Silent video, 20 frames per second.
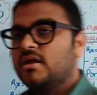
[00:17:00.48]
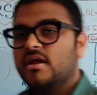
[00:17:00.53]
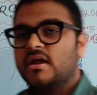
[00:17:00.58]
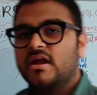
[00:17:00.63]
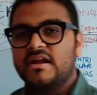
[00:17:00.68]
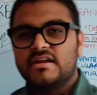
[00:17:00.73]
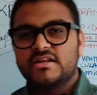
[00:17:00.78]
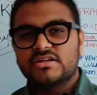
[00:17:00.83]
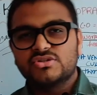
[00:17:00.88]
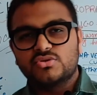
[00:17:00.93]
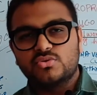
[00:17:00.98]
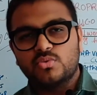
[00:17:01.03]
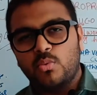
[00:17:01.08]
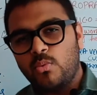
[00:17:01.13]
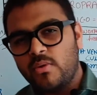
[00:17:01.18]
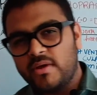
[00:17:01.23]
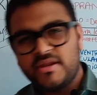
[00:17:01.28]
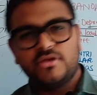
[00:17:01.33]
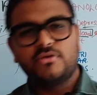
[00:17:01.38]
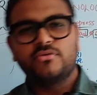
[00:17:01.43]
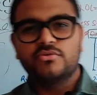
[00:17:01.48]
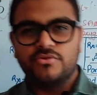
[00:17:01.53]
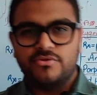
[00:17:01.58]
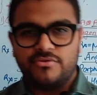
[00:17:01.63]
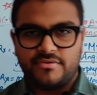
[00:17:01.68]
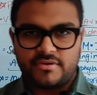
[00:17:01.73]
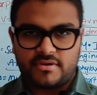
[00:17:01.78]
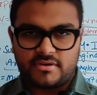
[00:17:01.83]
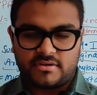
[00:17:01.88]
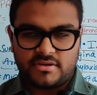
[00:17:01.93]
It is very good
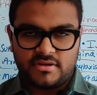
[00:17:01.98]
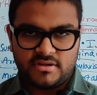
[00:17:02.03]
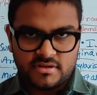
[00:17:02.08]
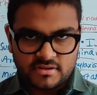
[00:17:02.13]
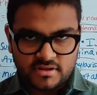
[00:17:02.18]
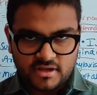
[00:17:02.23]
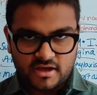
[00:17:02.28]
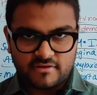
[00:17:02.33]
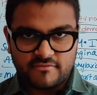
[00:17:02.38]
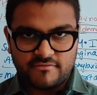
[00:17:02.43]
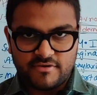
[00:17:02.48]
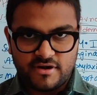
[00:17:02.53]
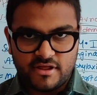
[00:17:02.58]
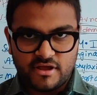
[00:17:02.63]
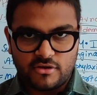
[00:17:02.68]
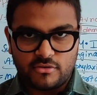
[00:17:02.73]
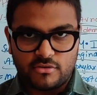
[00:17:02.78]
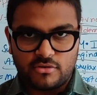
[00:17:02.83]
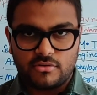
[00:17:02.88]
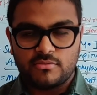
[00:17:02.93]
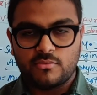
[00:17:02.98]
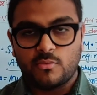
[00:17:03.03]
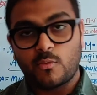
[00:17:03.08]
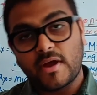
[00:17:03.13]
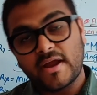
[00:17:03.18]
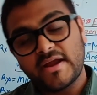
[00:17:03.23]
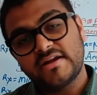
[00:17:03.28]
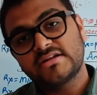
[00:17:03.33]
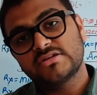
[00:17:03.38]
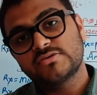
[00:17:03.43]
drug, carvedilol.
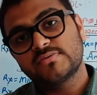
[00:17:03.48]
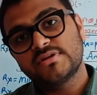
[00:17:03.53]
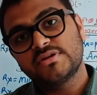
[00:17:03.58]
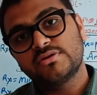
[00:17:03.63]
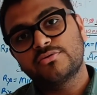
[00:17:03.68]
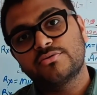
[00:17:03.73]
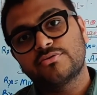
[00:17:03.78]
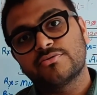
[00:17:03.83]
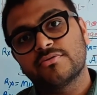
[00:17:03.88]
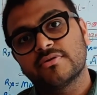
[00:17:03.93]
Why it is very good